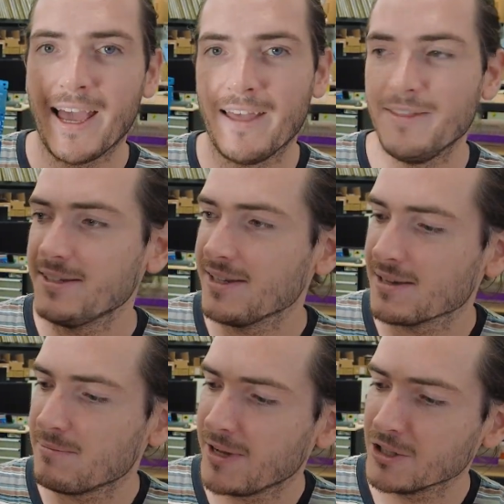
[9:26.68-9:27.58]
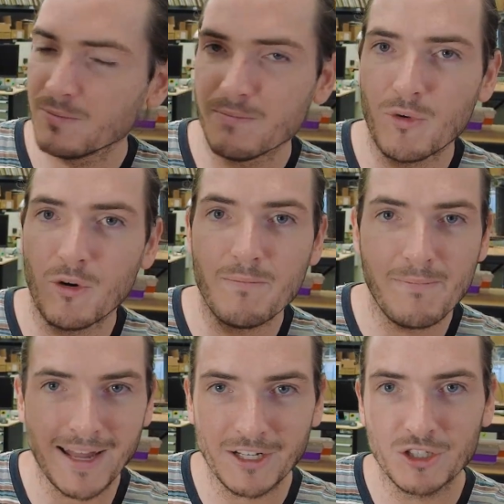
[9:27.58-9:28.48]
And this is a much more
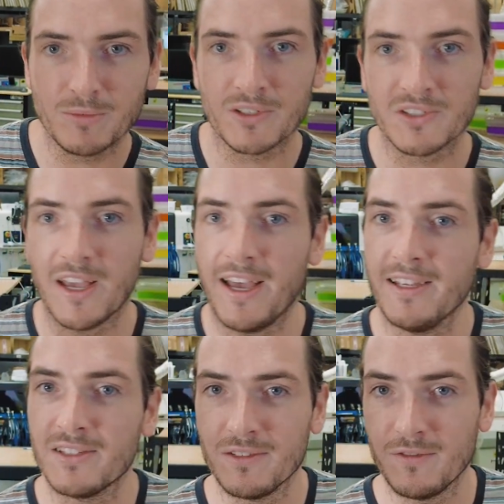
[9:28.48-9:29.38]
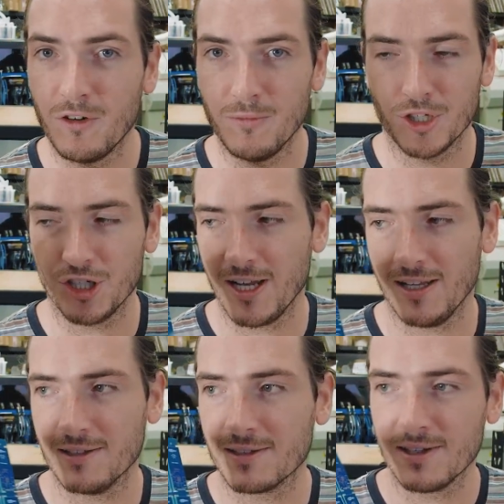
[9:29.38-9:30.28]
manageable size for
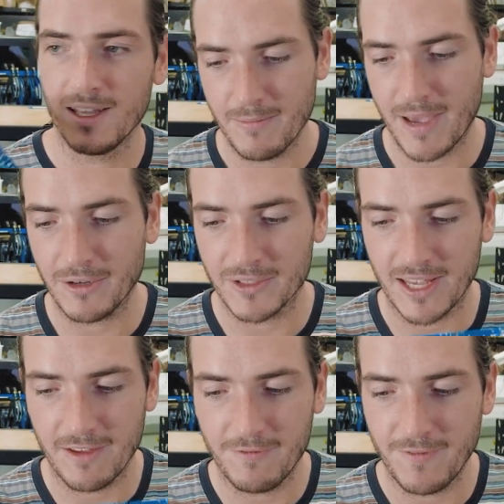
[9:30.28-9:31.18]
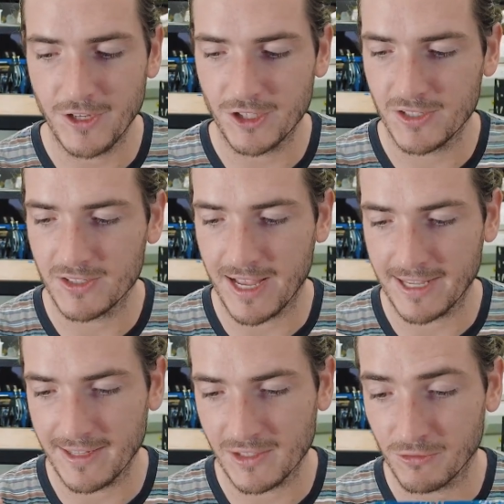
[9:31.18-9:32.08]
machines. Panels have features
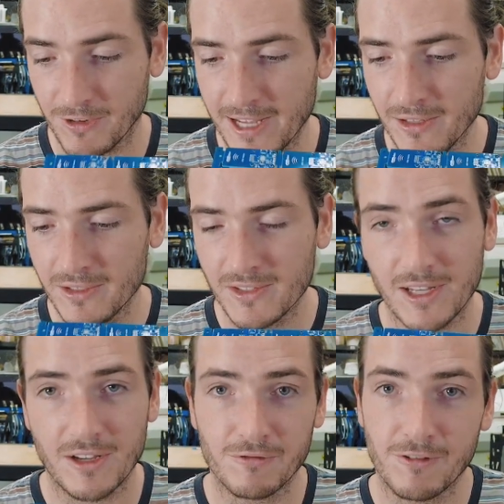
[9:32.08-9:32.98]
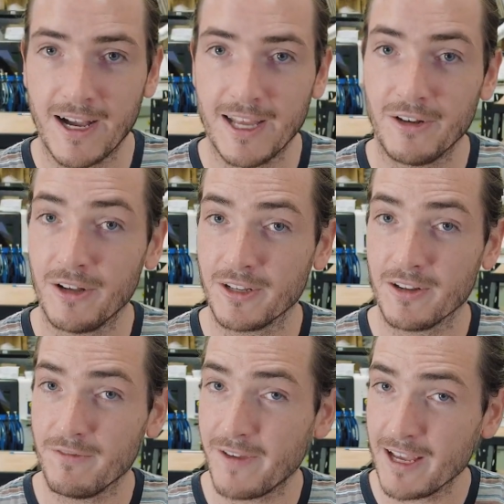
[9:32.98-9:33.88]
like these rails that can ride on
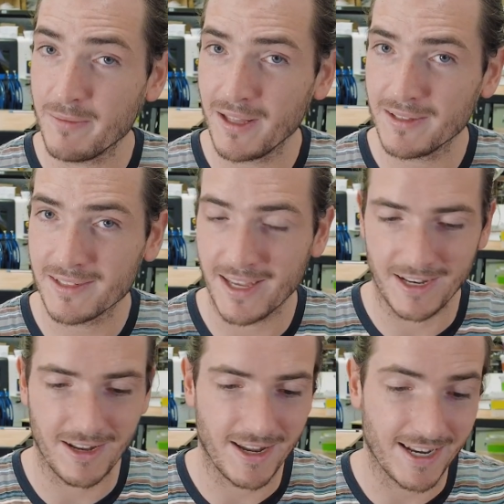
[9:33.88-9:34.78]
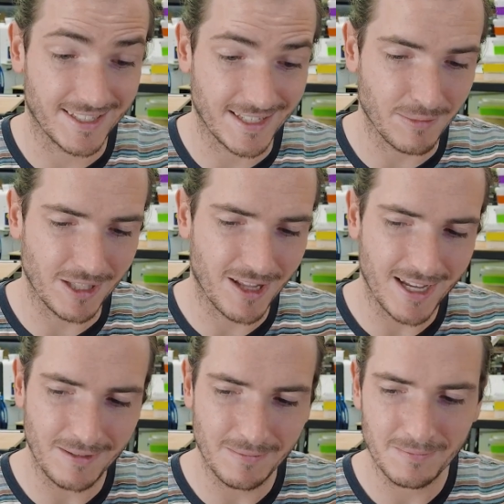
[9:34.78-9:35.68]
conveyor belts in an assembly
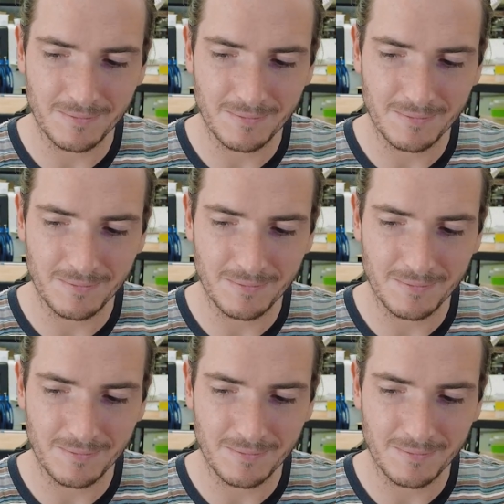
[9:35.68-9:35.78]
line.